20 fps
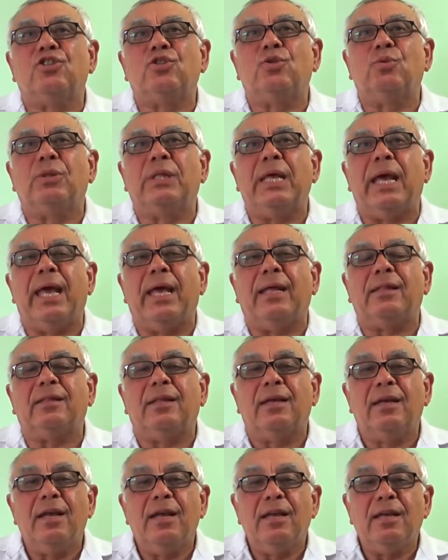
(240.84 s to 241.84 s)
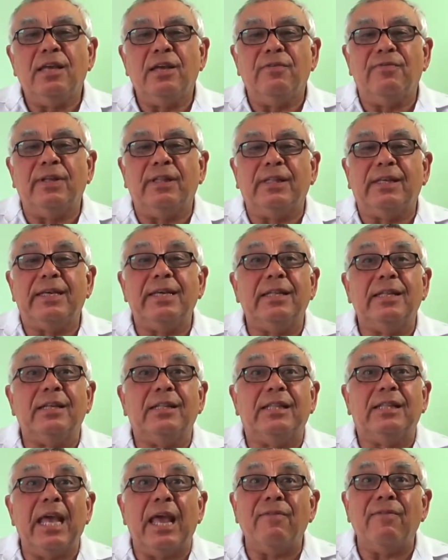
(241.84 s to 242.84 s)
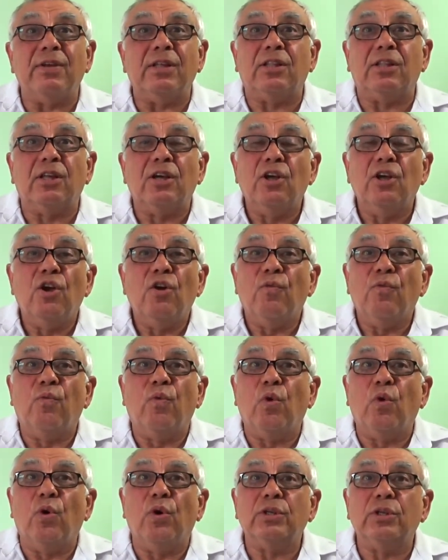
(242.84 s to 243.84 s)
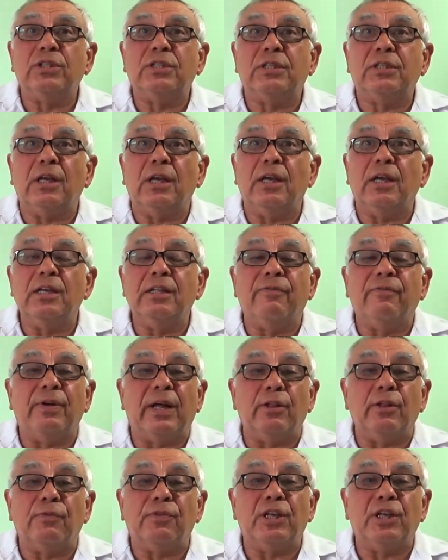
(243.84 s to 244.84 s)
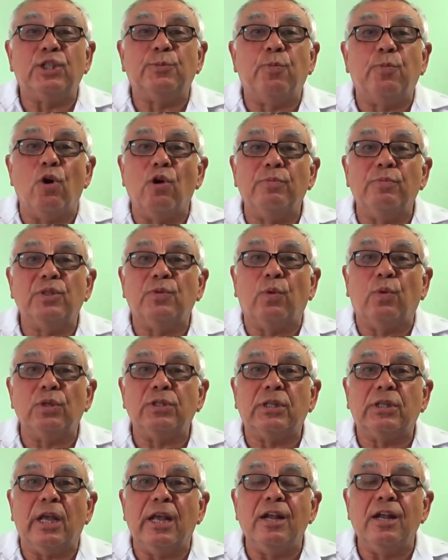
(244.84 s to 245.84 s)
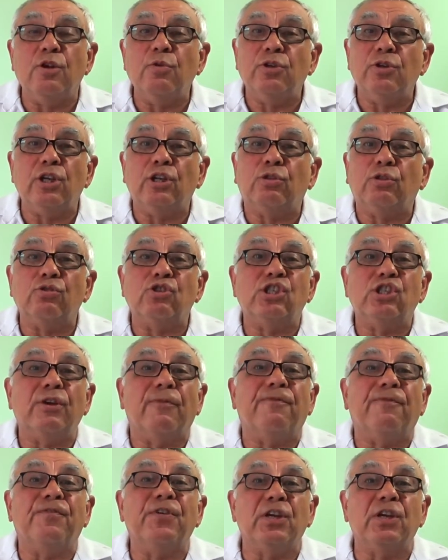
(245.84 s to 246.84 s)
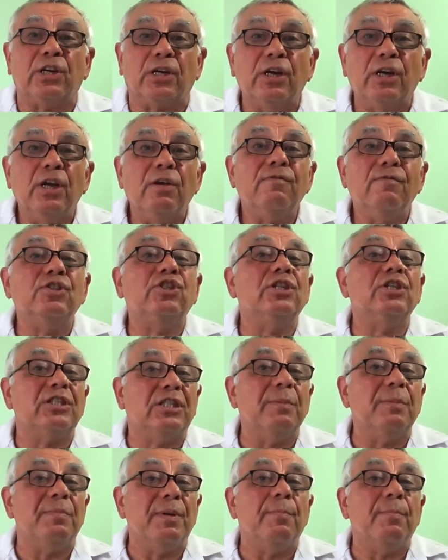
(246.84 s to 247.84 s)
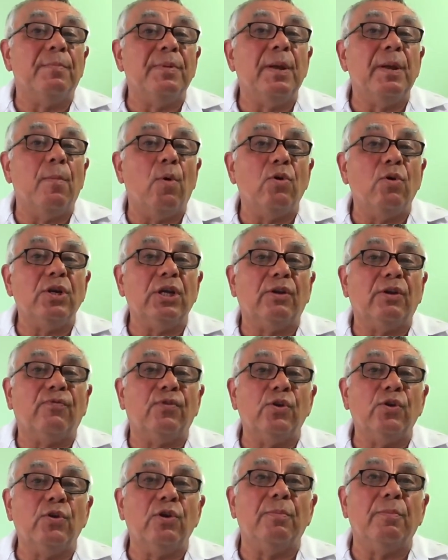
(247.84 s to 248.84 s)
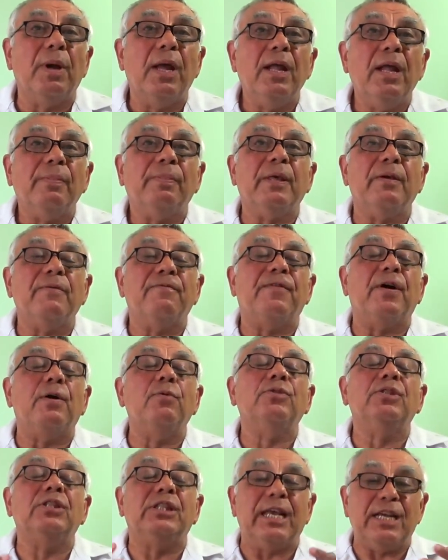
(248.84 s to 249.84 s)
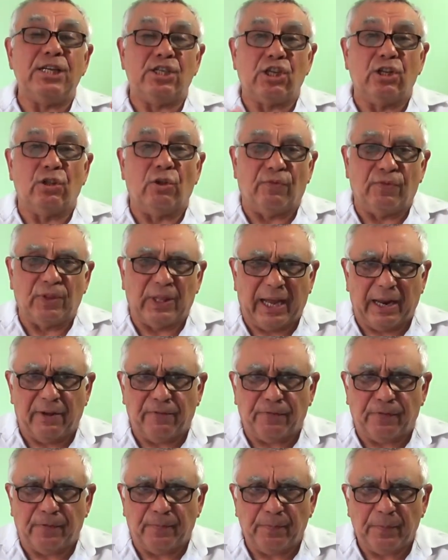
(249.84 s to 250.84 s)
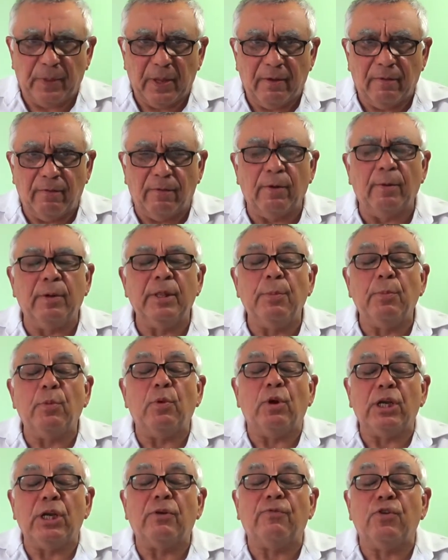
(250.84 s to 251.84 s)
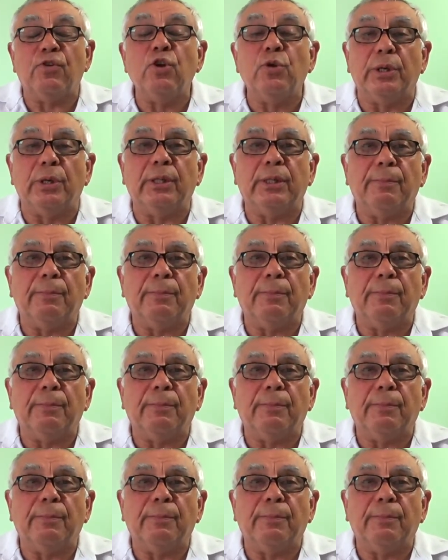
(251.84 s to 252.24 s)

to that. Even King David was in one of his poems was alluding to shafir, which is the amniotic fluid, the foundation of life, amniotic fluid.